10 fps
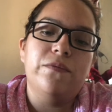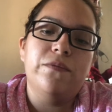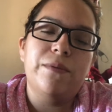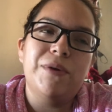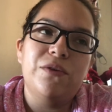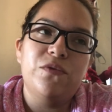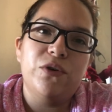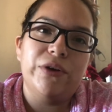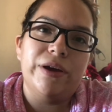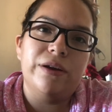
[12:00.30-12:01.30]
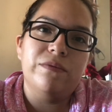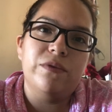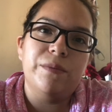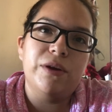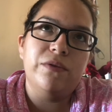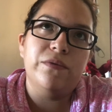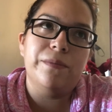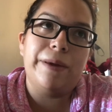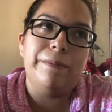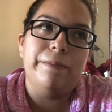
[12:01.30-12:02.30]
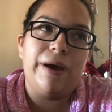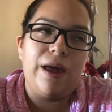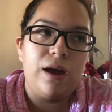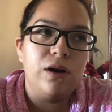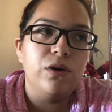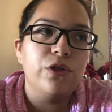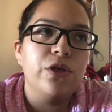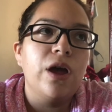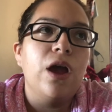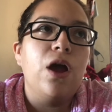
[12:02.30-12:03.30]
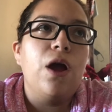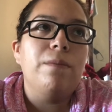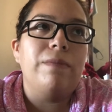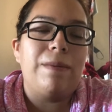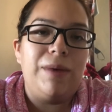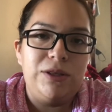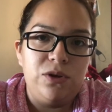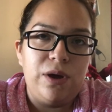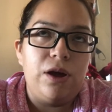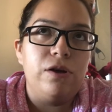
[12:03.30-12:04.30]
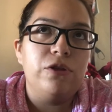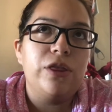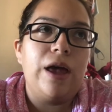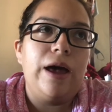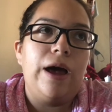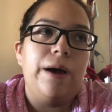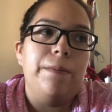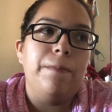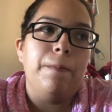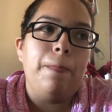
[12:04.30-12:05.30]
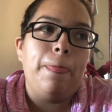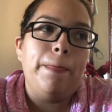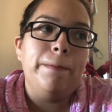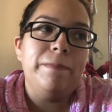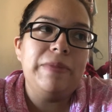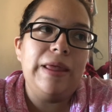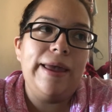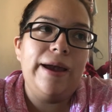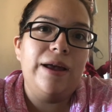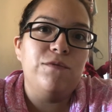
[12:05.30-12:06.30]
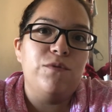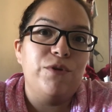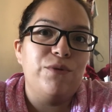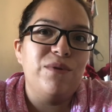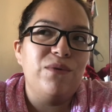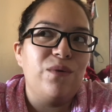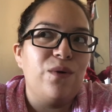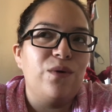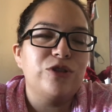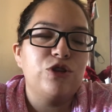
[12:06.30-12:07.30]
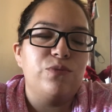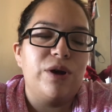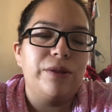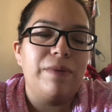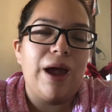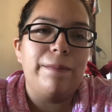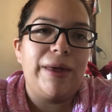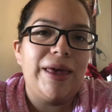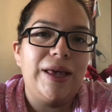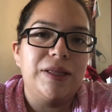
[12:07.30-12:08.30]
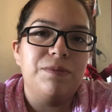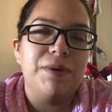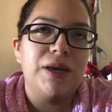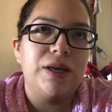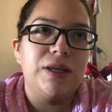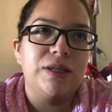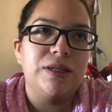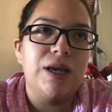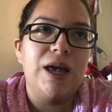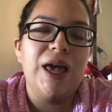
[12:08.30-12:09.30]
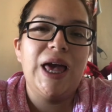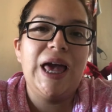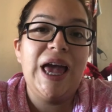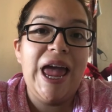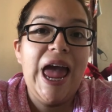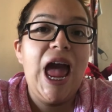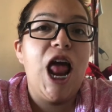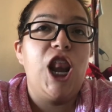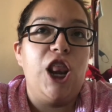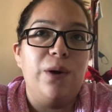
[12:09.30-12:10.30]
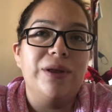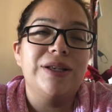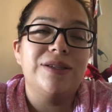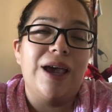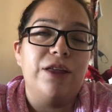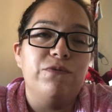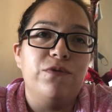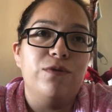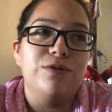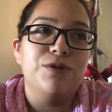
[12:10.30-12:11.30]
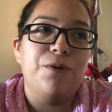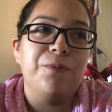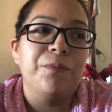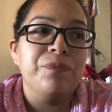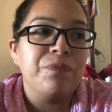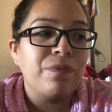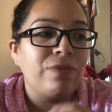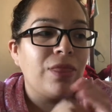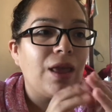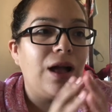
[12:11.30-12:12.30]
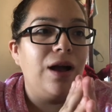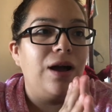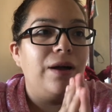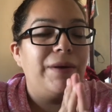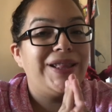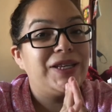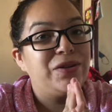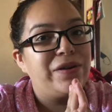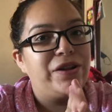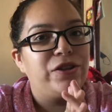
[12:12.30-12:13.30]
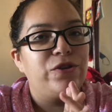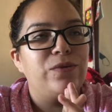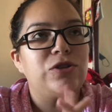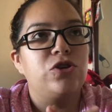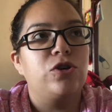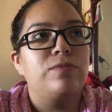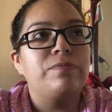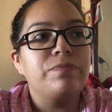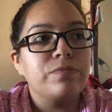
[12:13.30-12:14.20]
for me to feel good, for me to my health, my mental health, and for me to be able to run behind my kids, because Logan is a handful. So and I still got another one to go.